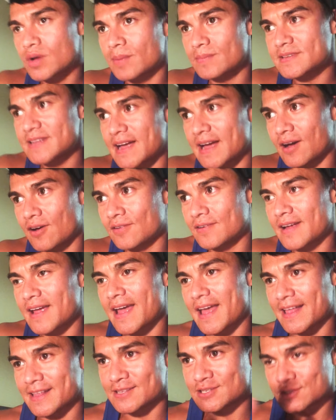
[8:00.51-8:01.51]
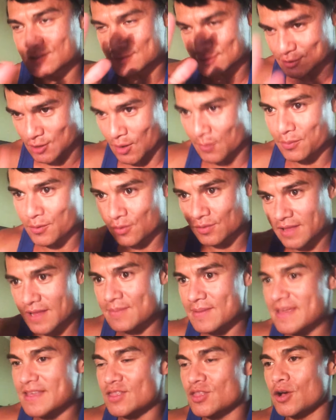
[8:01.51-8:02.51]
come down and start
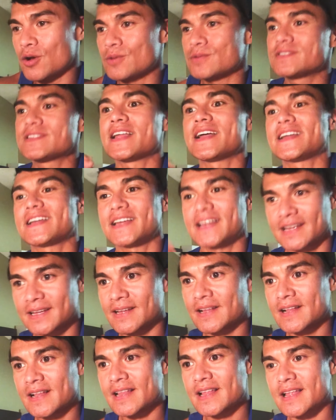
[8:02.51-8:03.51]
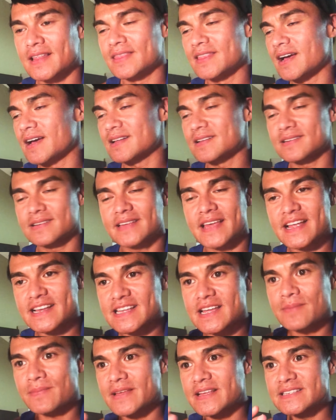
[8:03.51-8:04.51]
proclaiming those like the
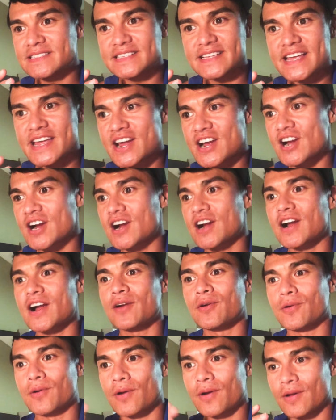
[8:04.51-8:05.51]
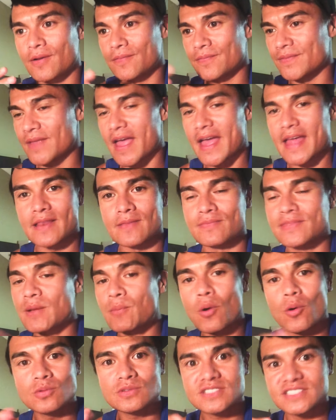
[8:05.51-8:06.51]
kingdom is near and they
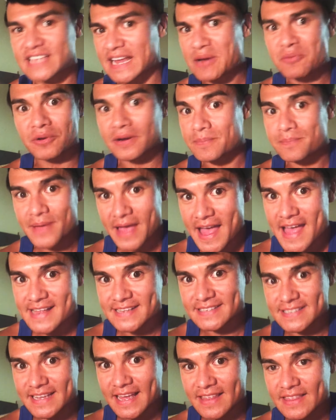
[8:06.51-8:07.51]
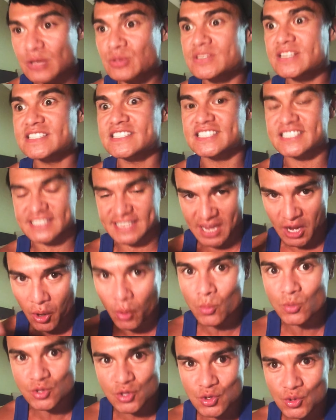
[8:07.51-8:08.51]
won't say repent yeah they'll just
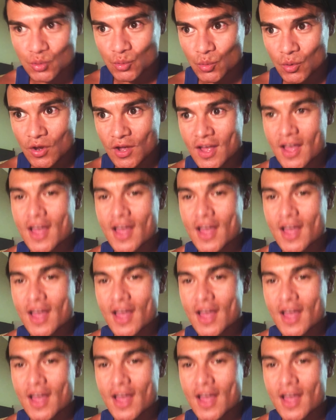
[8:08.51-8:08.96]
tell you